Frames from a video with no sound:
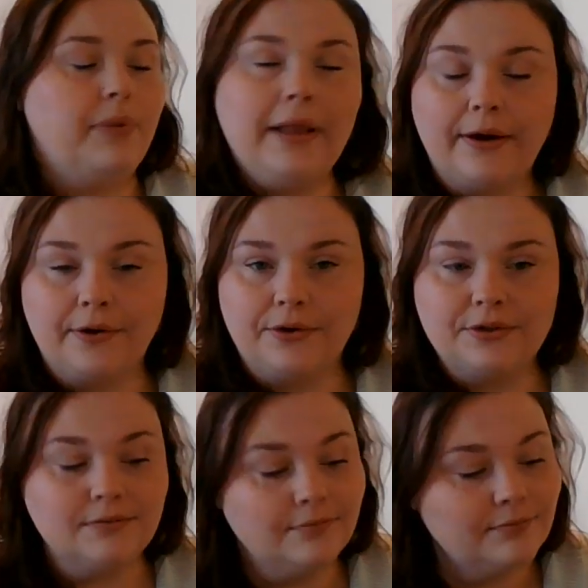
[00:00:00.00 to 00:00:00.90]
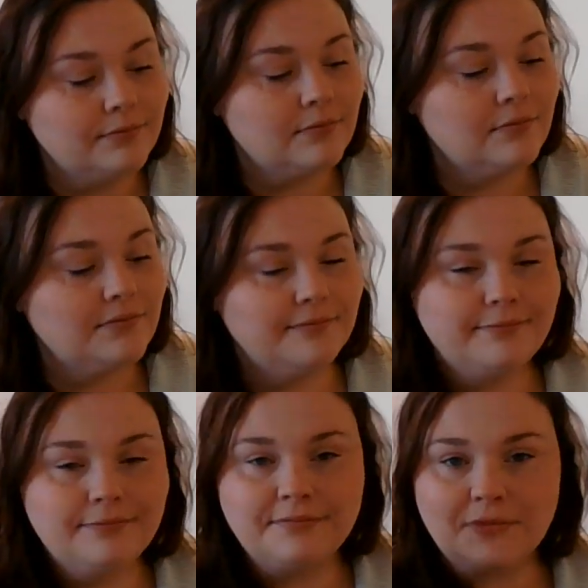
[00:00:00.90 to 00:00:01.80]
planners and
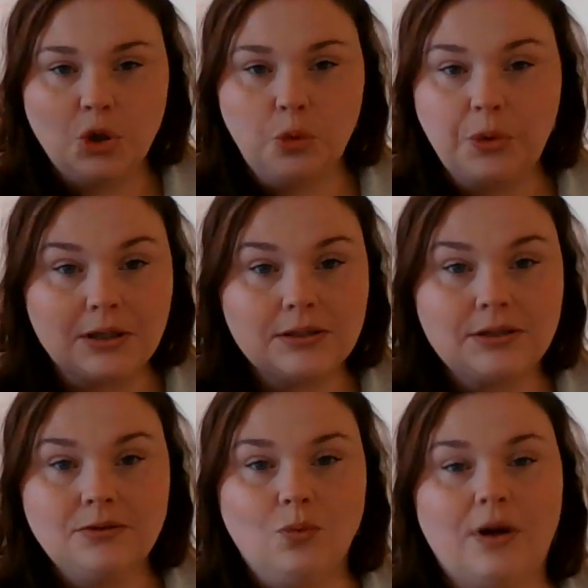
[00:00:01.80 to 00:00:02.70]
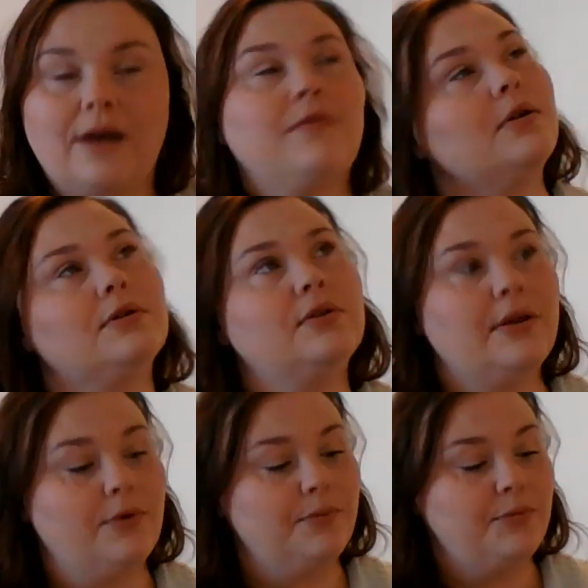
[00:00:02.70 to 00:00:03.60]
notebooks and whatever, so
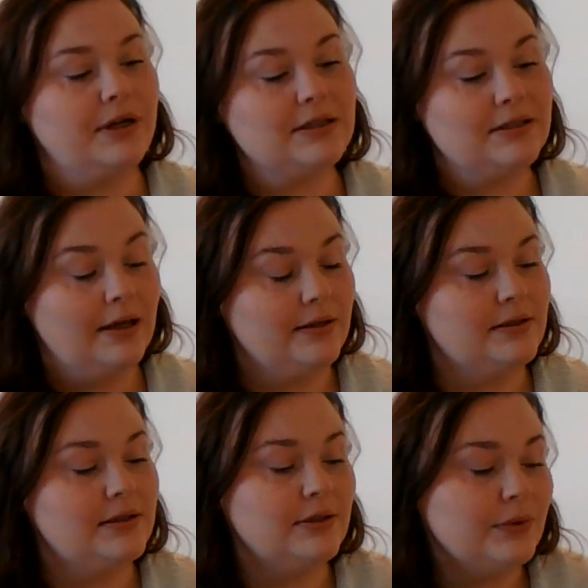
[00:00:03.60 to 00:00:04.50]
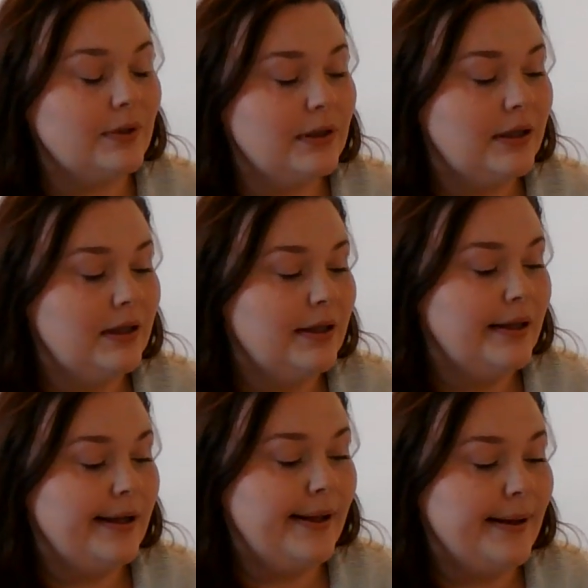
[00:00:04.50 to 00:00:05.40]
they were excited
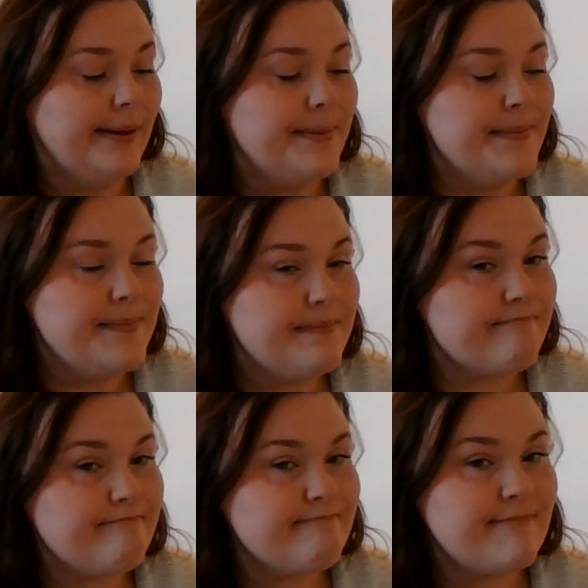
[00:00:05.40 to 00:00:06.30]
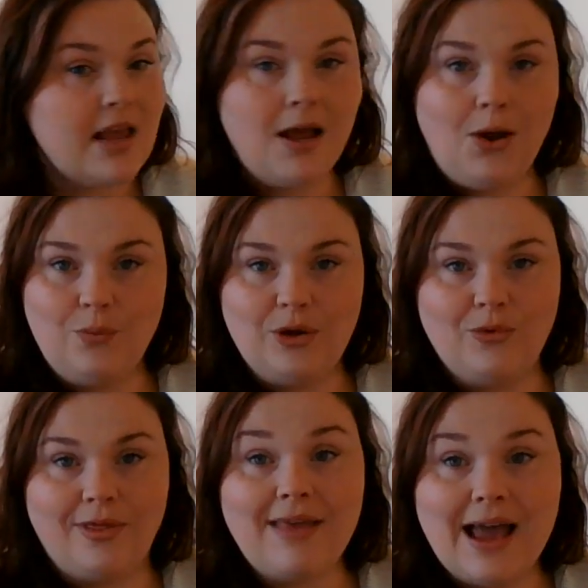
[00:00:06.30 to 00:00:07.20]
to help me
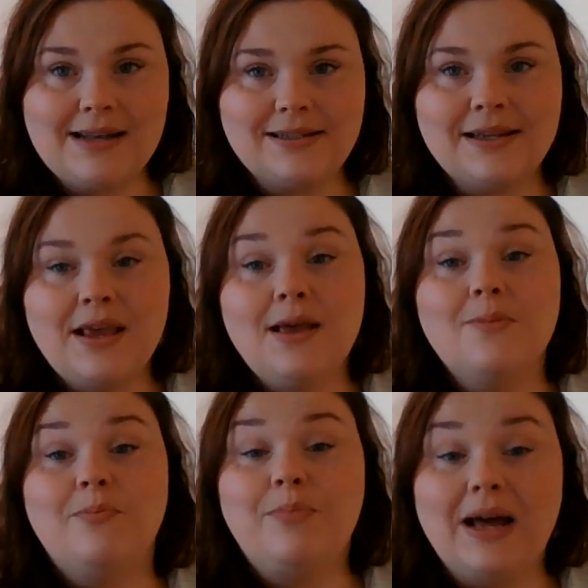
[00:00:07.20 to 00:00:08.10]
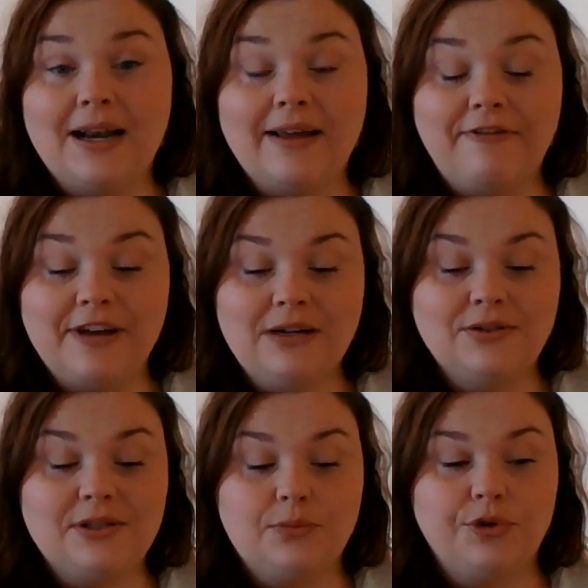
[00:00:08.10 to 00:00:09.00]
with that. But I
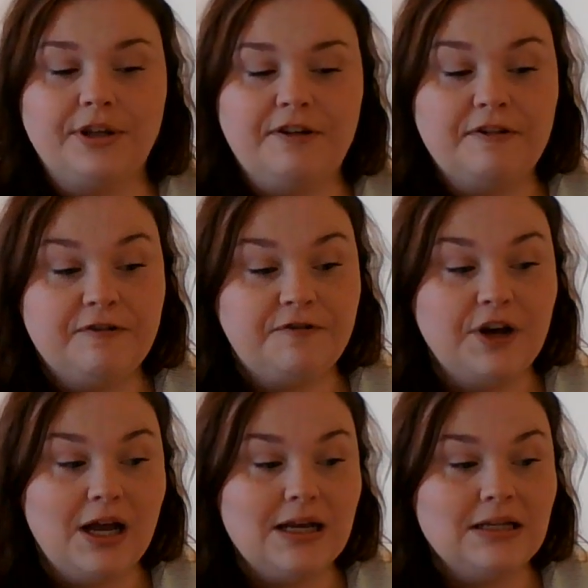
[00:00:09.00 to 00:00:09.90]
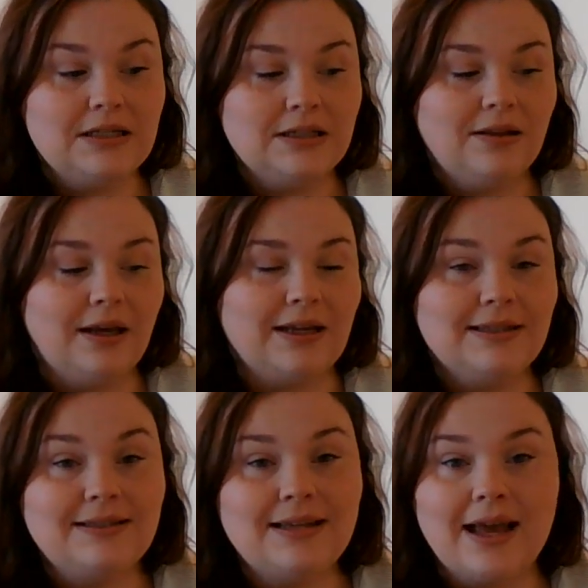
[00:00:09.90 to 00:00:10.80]
found some really fun, like,
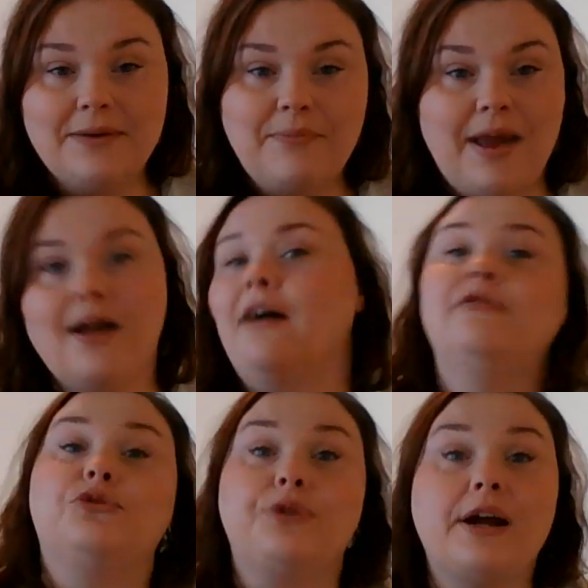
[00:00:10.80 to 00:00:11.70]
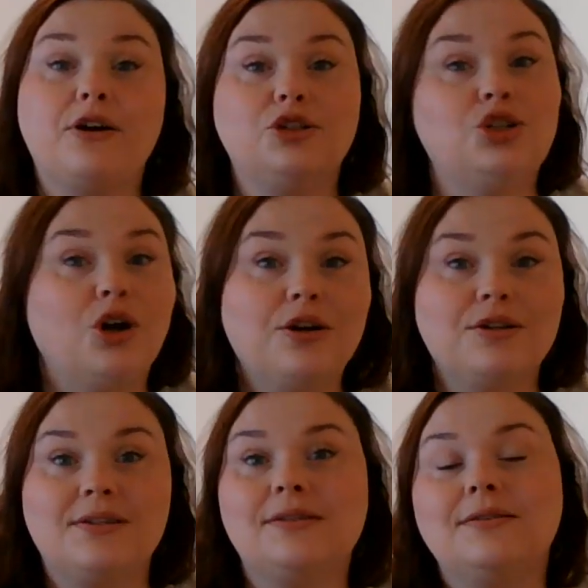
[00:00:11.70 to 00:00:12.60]
debt payoff tracker
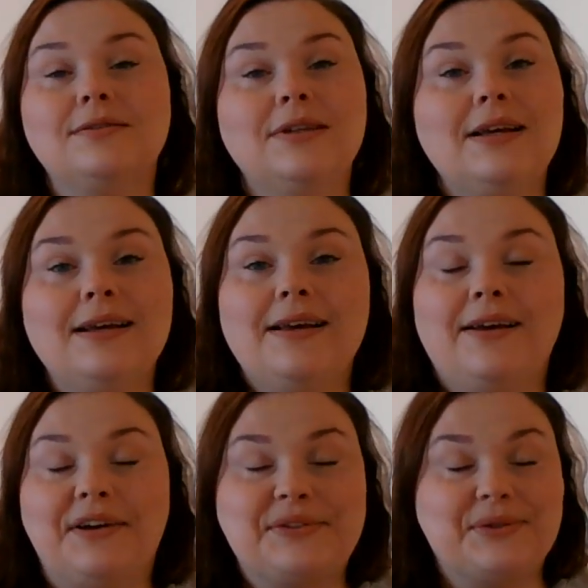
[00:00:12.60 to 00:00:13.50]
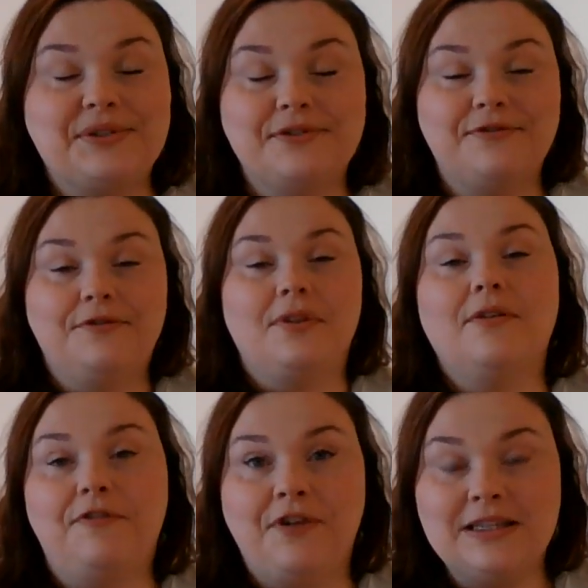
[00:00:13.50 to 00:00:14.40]
charts and all sorts of
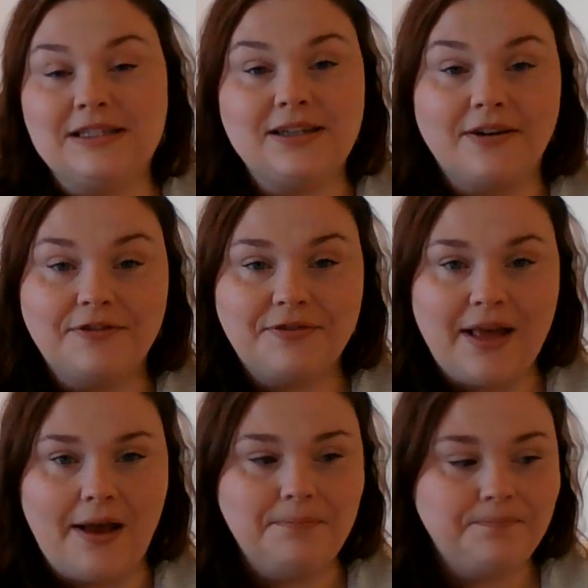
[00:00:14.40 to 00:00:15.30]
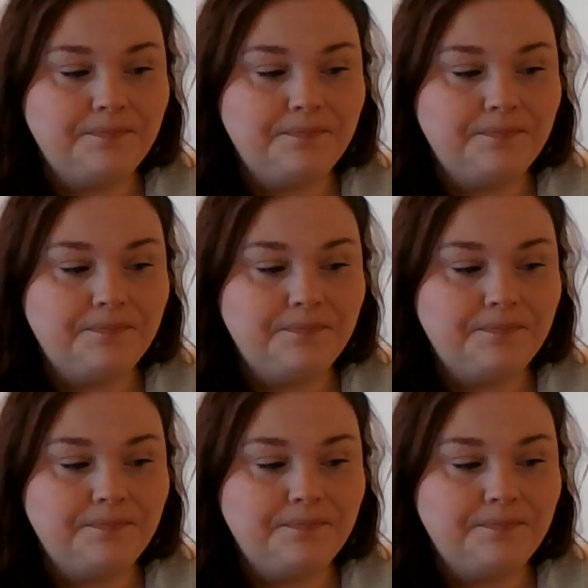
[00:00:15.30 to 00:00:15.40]
fun stuff that